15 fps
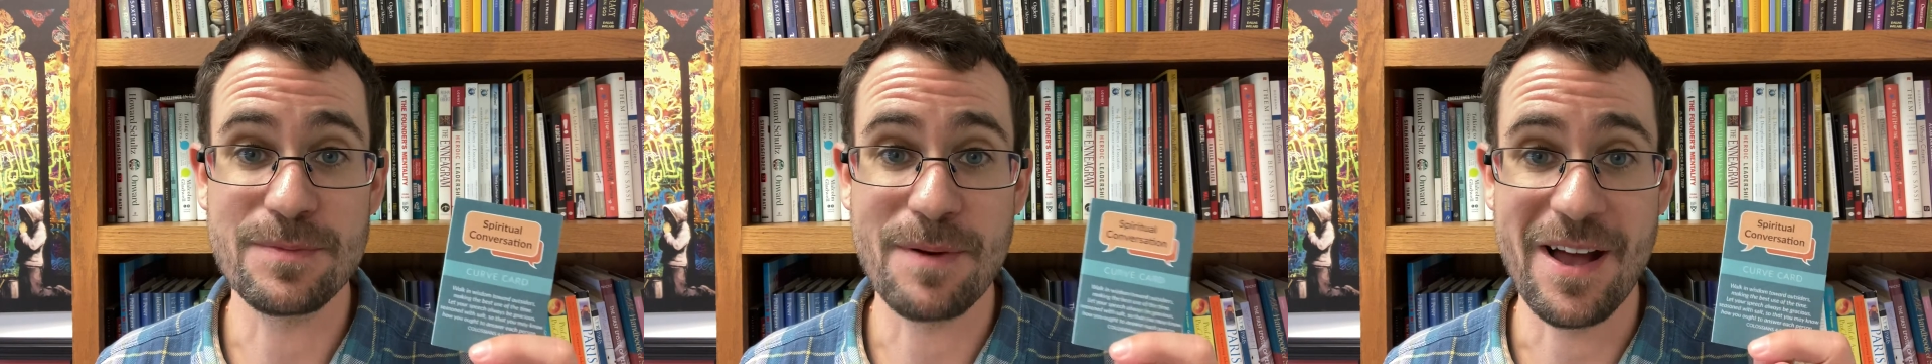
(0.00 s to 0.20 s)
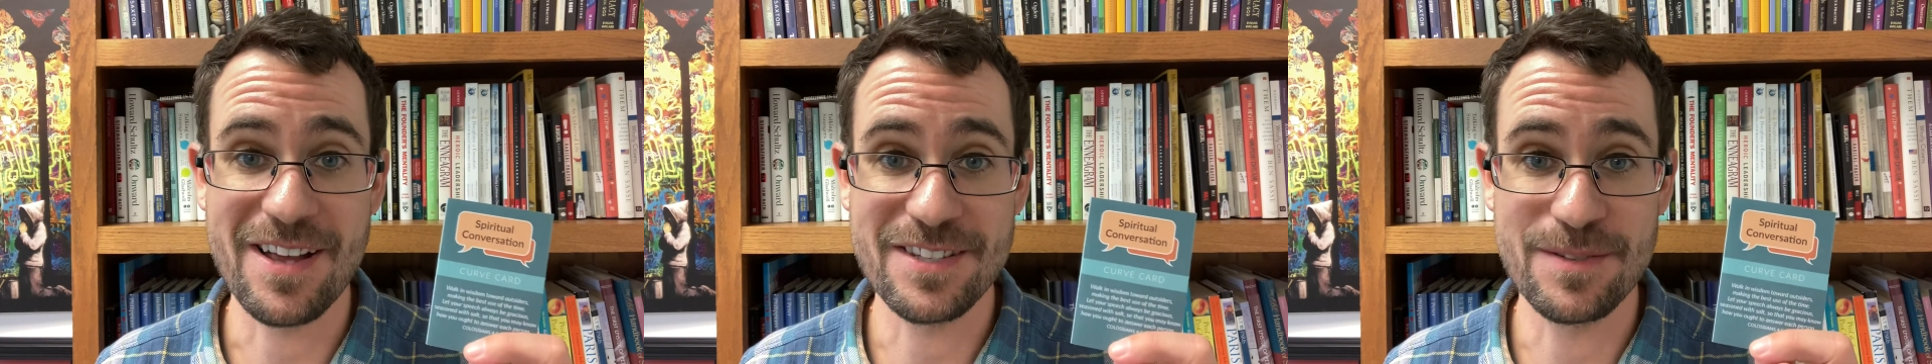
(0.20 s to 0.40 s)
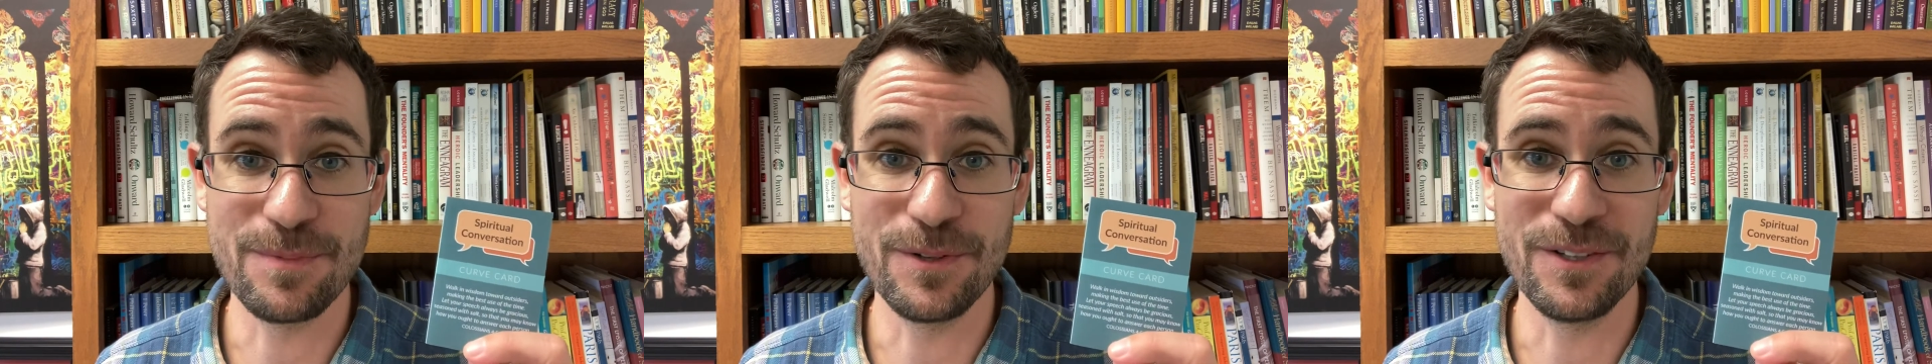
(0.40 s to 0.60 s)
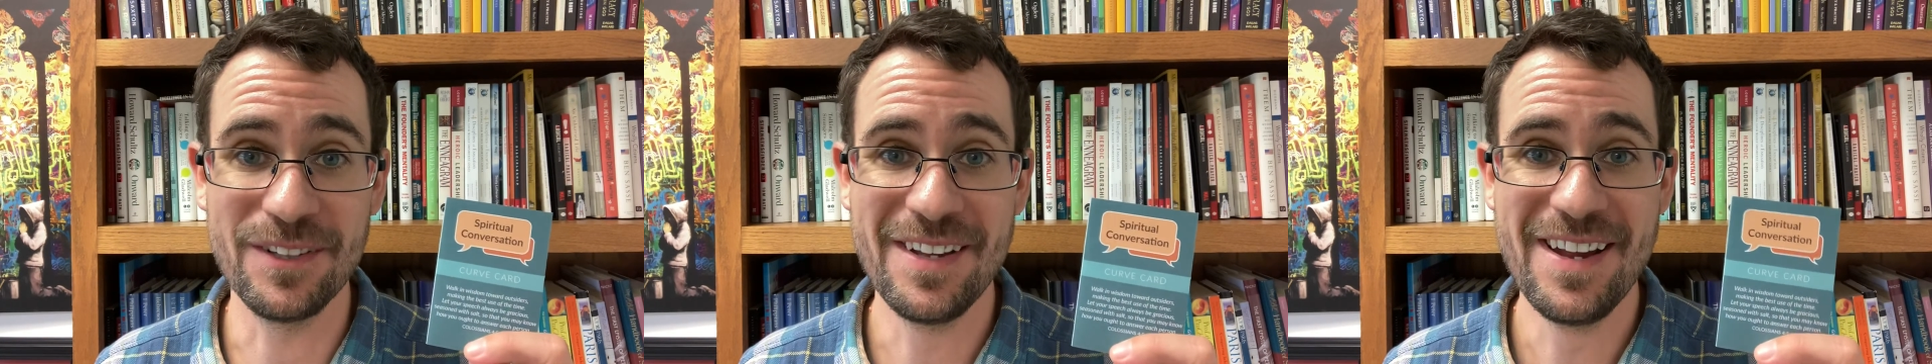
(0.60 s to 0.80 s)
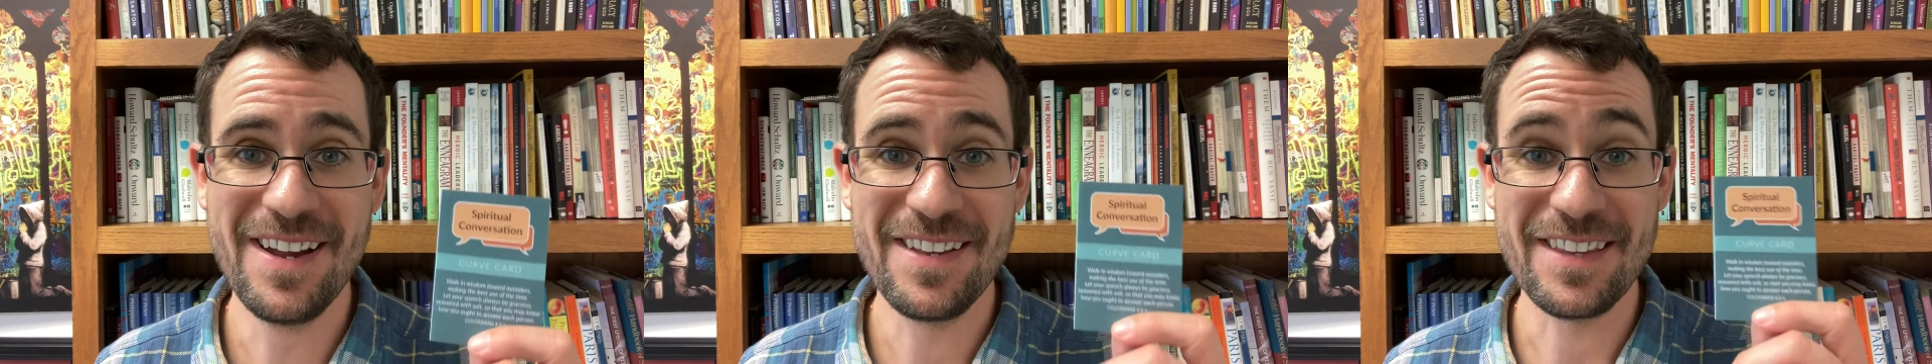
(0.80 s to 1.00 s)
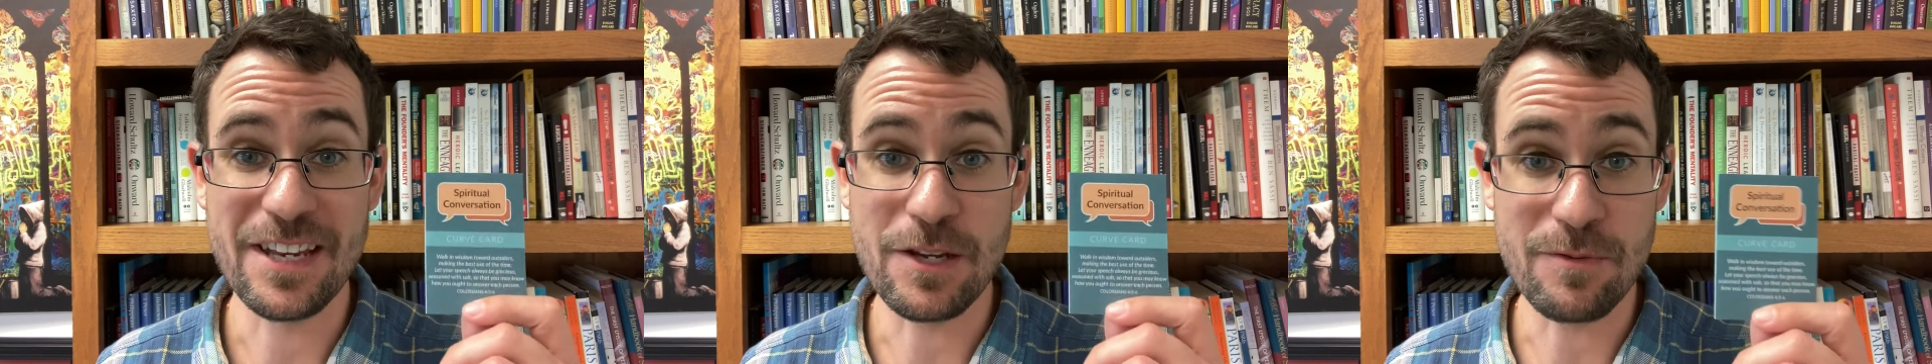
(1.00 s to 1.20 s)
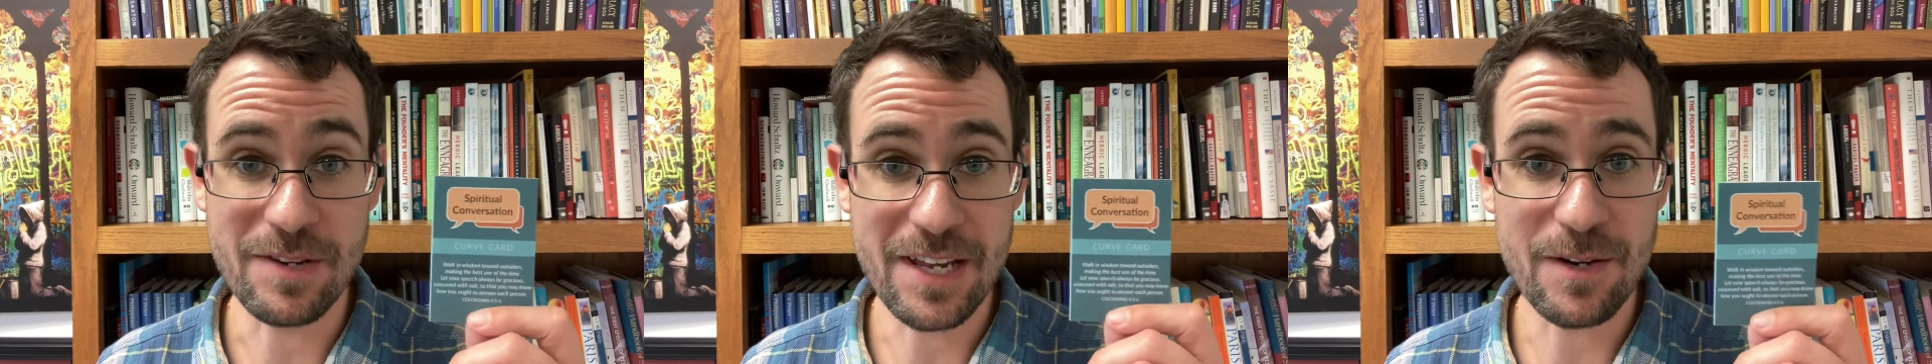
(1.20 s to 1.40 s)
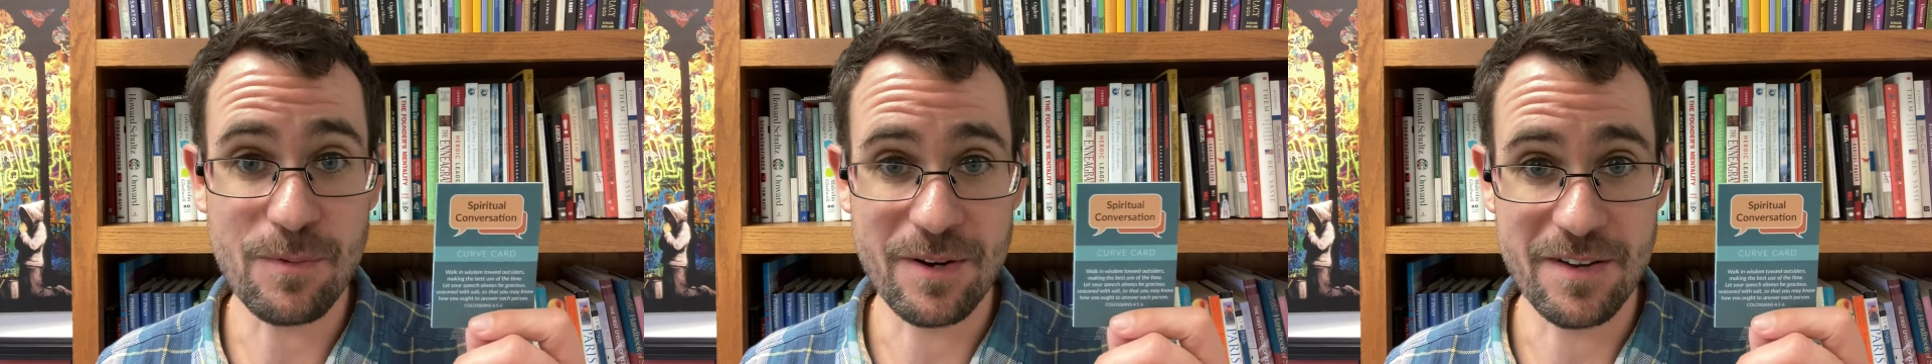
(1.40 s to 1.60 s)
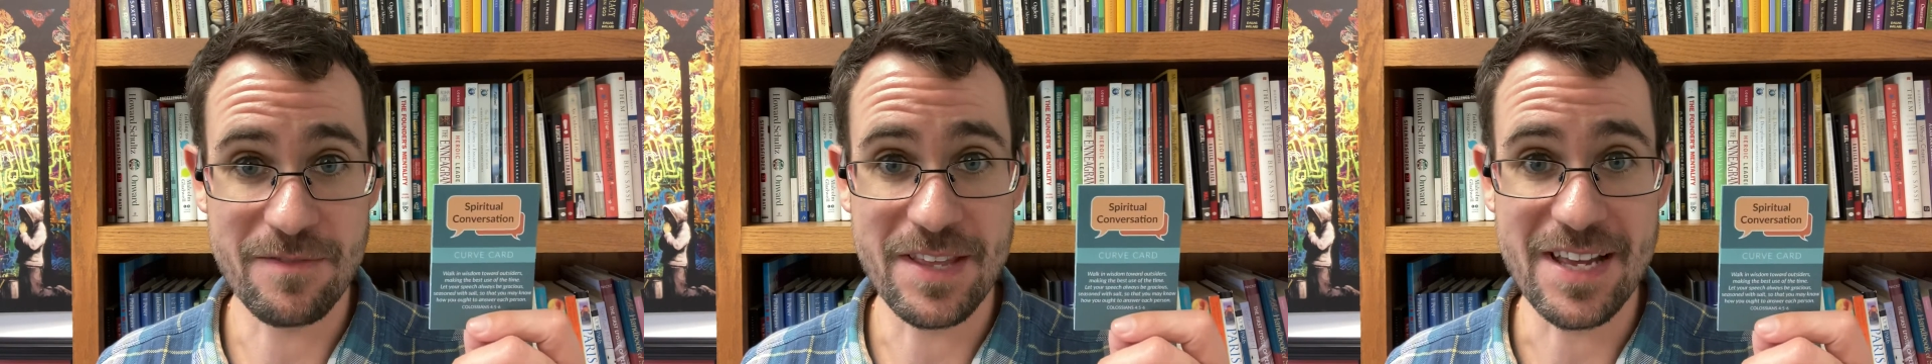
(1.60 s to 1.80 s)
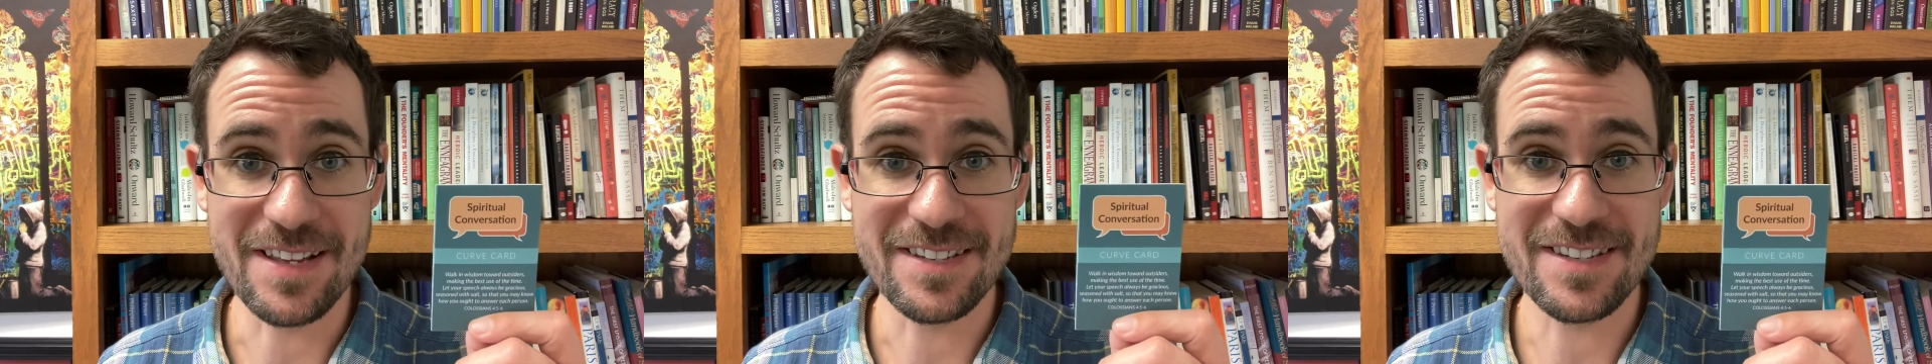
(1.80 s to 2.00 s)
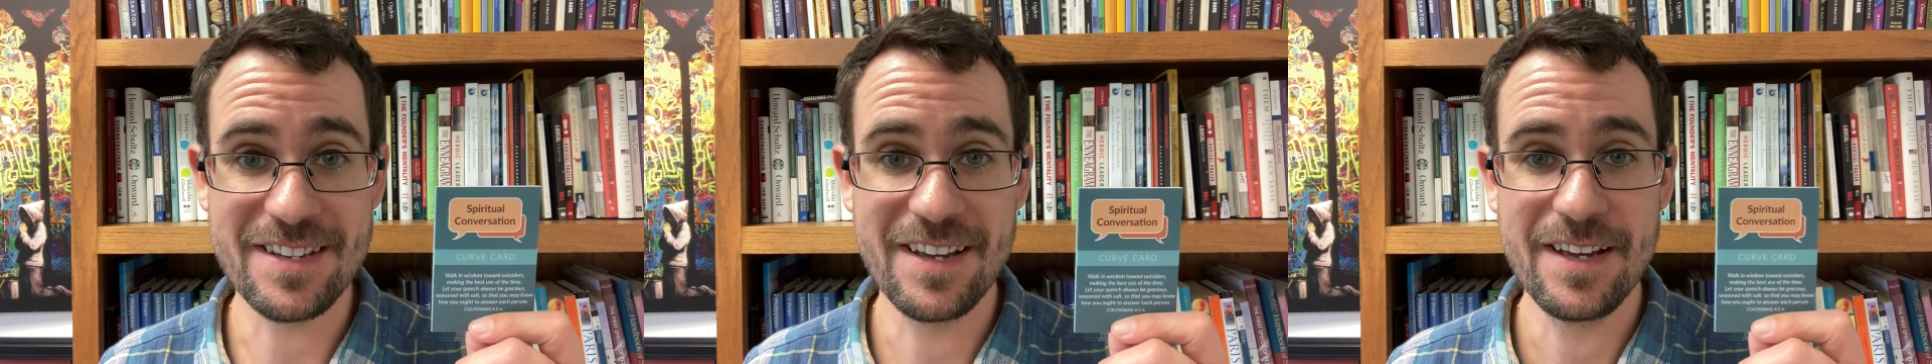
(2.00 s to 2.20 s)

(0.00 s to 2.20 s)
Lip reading: possible that you need one of these.